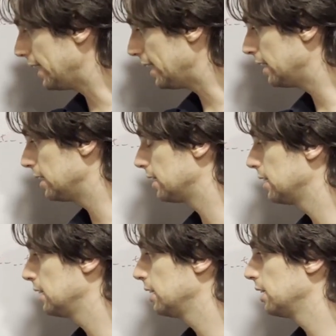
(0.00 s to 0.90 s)
in
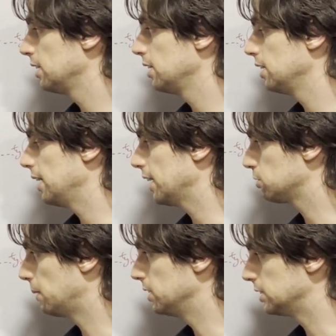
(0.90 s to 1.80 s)

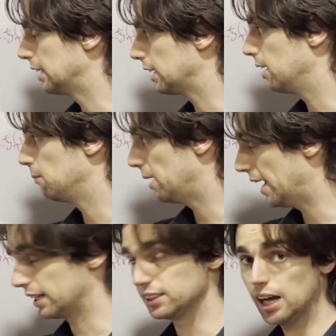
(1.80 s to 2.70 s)
x minus xi
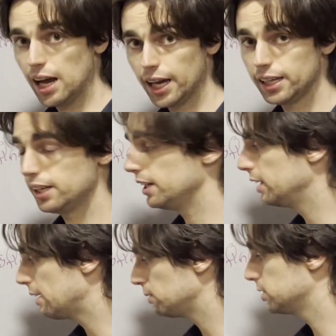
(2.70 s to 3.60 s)

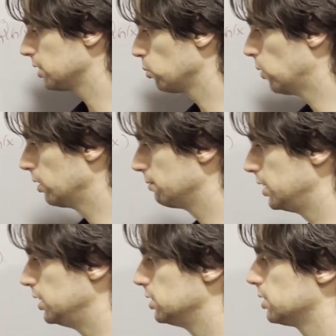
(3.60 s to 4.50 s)
in every single one of
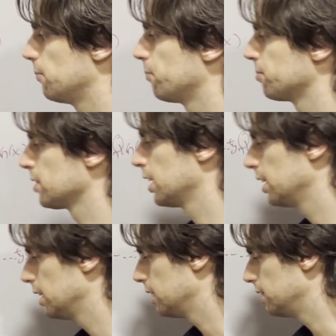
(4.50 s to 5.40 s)
these,
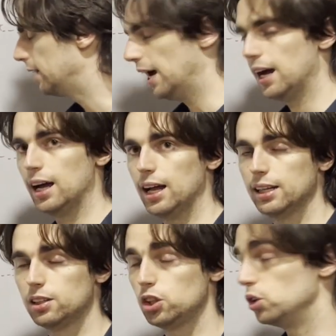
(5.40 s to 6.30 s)

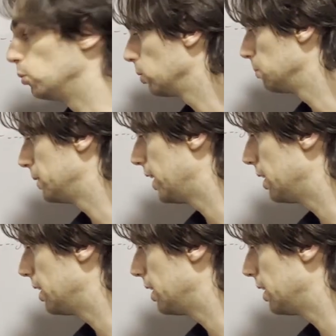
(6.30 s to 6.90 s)
that you will be